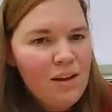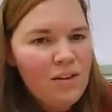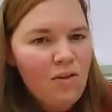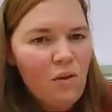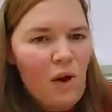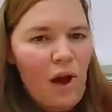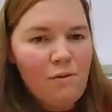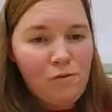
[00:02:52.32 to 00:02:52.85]

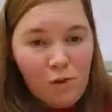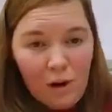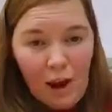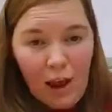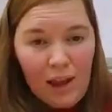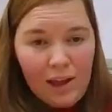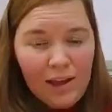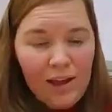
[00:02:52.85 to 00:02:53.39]
So after
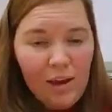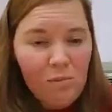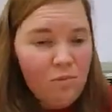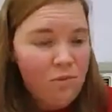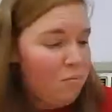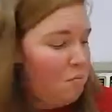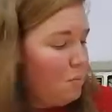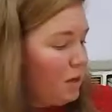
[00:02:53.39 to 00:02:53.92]
A
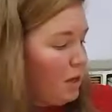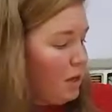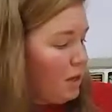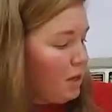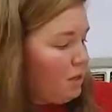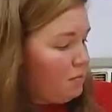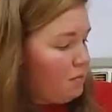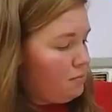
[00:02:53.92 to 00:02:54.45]
comes
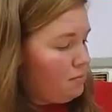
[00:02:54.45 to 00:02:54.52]
B,